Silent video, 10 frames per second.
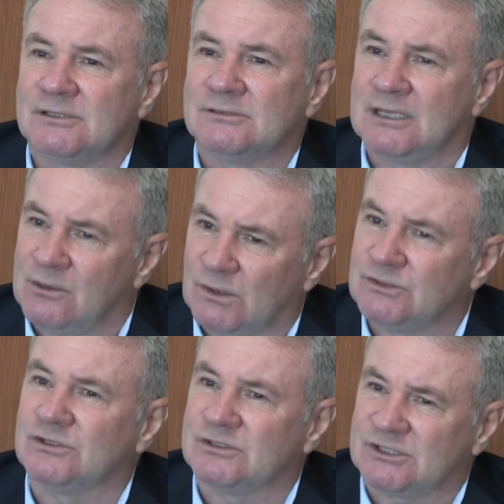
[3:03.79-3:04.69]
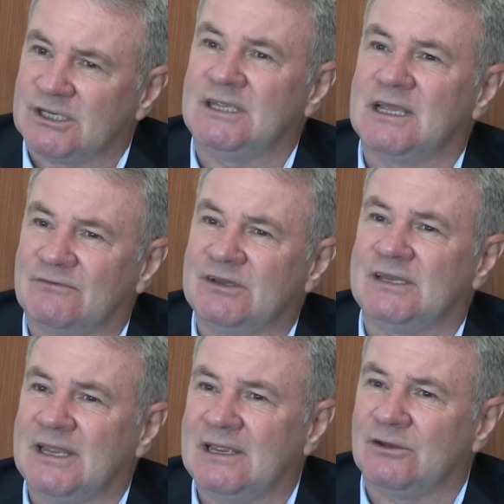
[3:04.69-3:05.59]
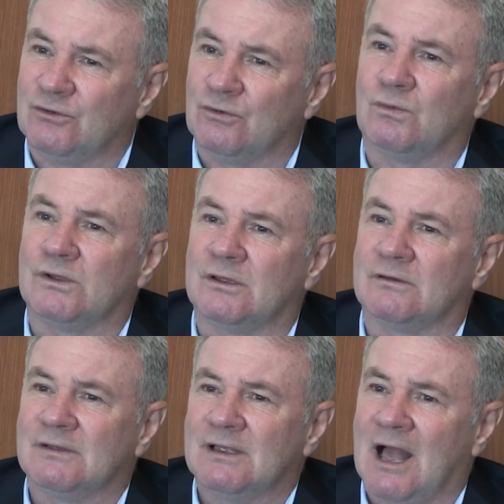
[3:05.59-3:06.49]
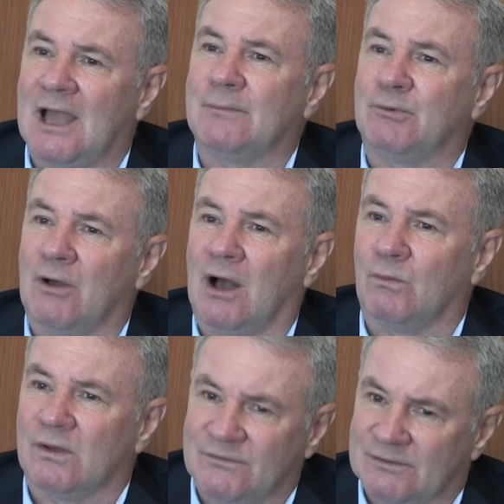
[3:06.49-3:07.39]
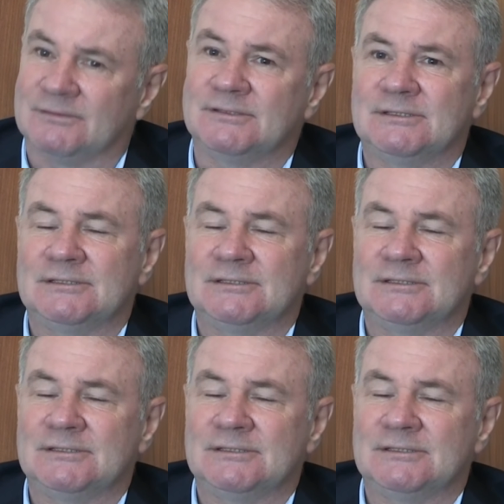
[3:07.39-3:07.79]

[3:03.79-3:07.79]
They're the ones that see every day and know what you had to put up with, and